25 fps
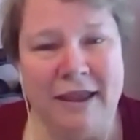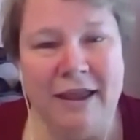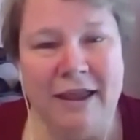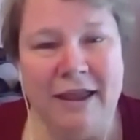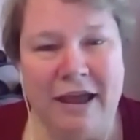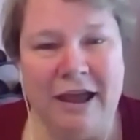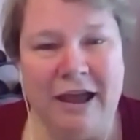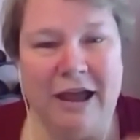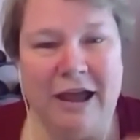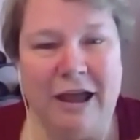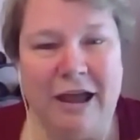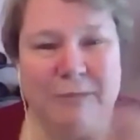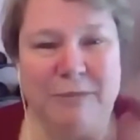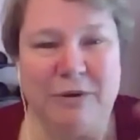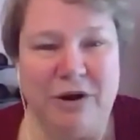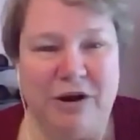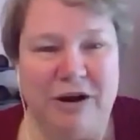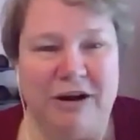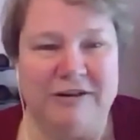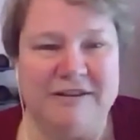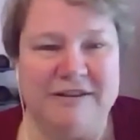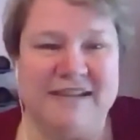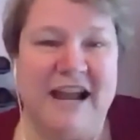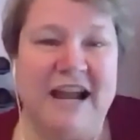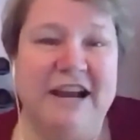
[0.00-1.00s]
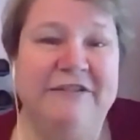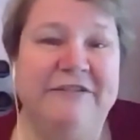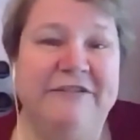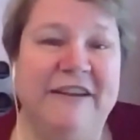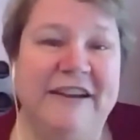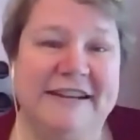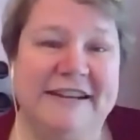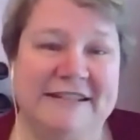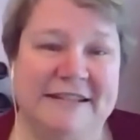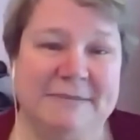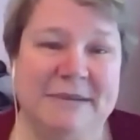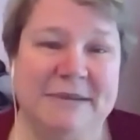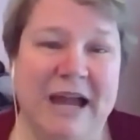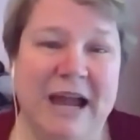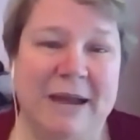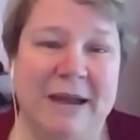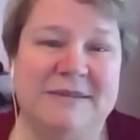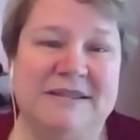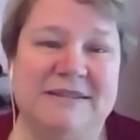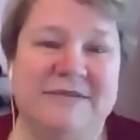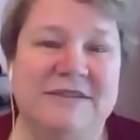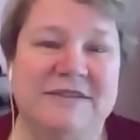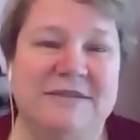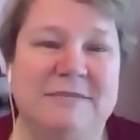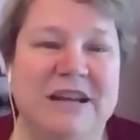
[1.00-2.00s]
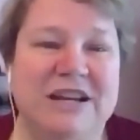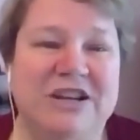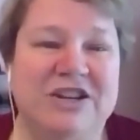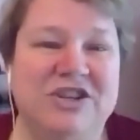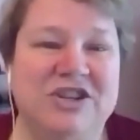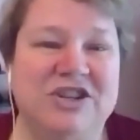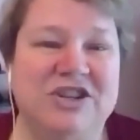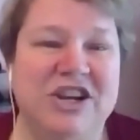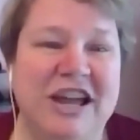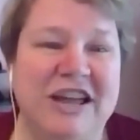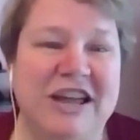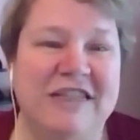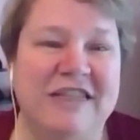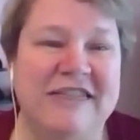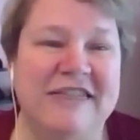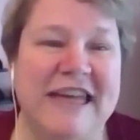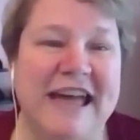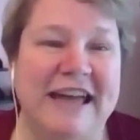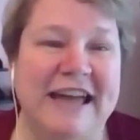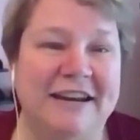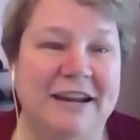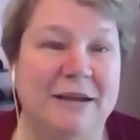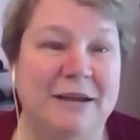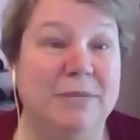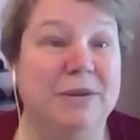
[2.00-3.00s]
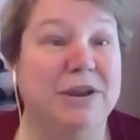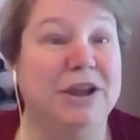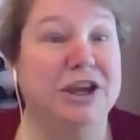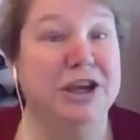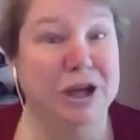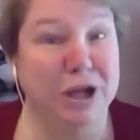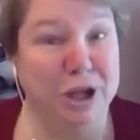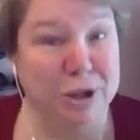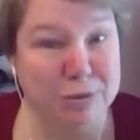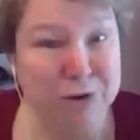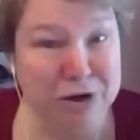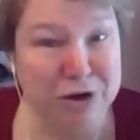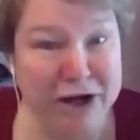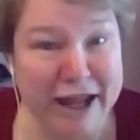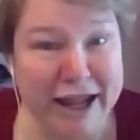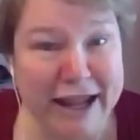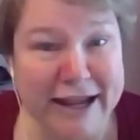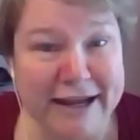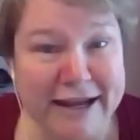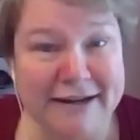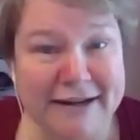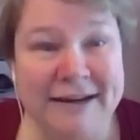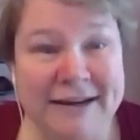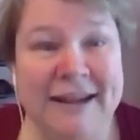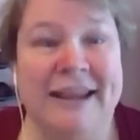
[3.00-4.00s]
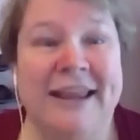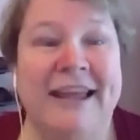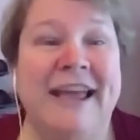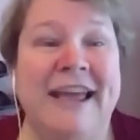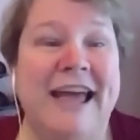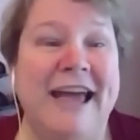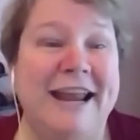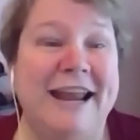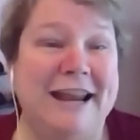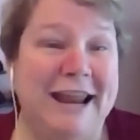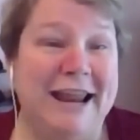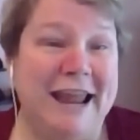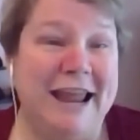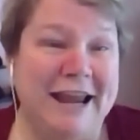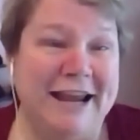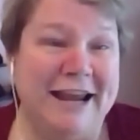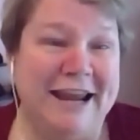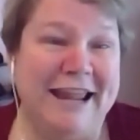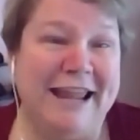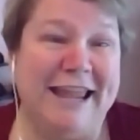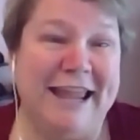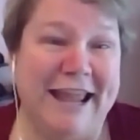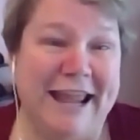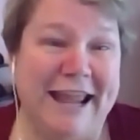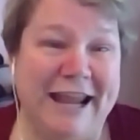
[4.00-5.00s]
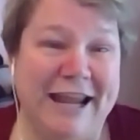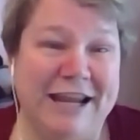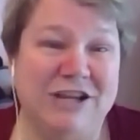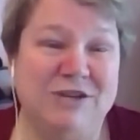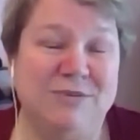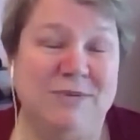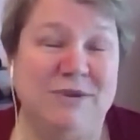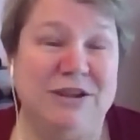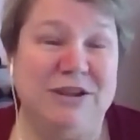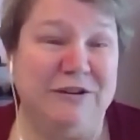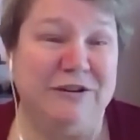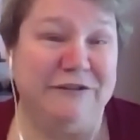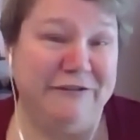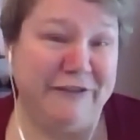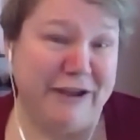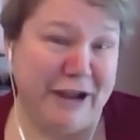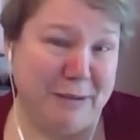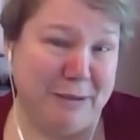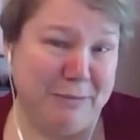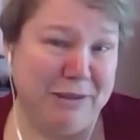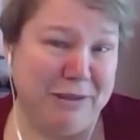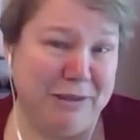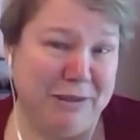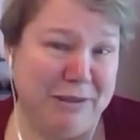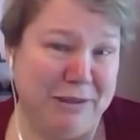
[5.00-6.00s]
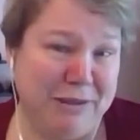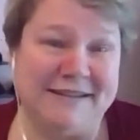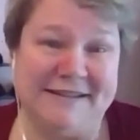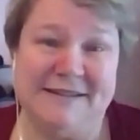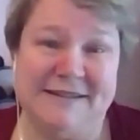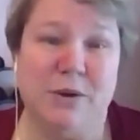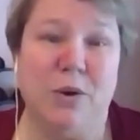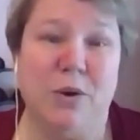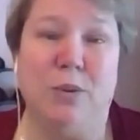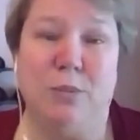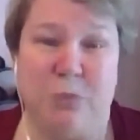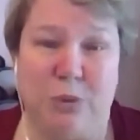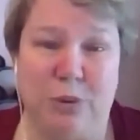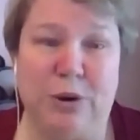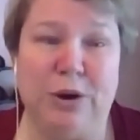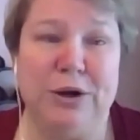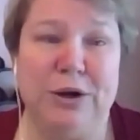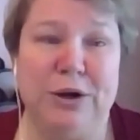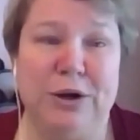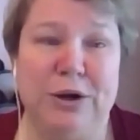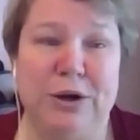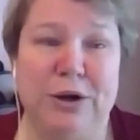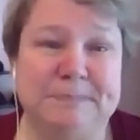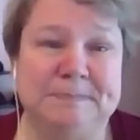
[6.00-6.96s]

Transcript: or side effects sometimes of dementia, that ability to communicate and engage with your family is so important.